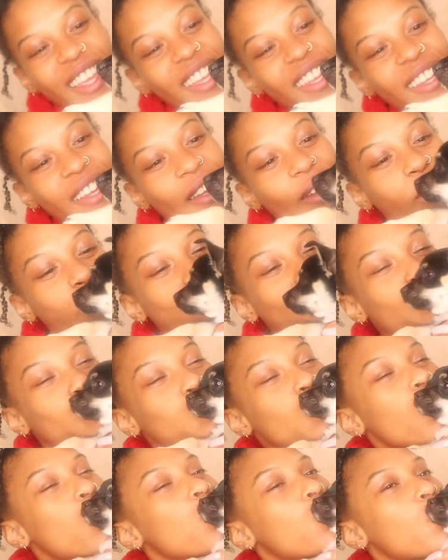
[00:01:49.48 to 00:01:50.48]
is so
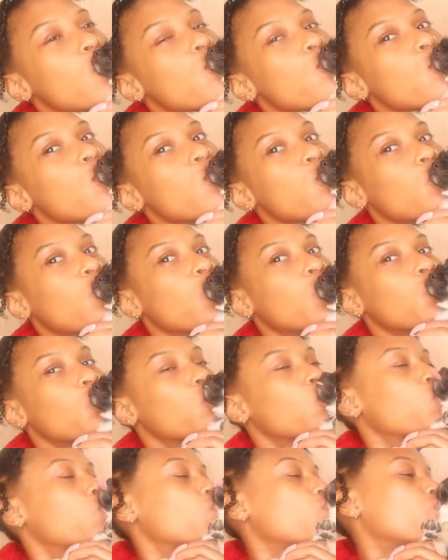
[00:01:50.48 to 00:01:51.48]
cute.
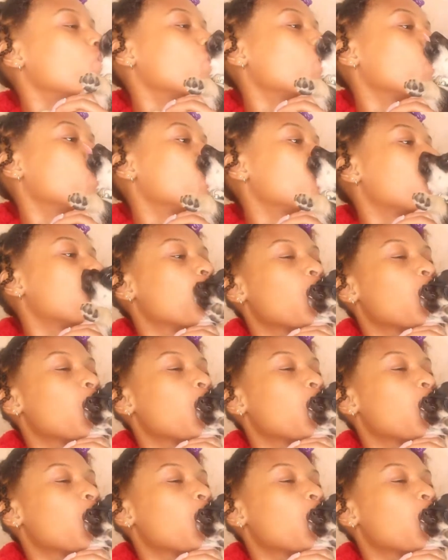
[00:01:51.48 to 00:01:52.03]
I love her so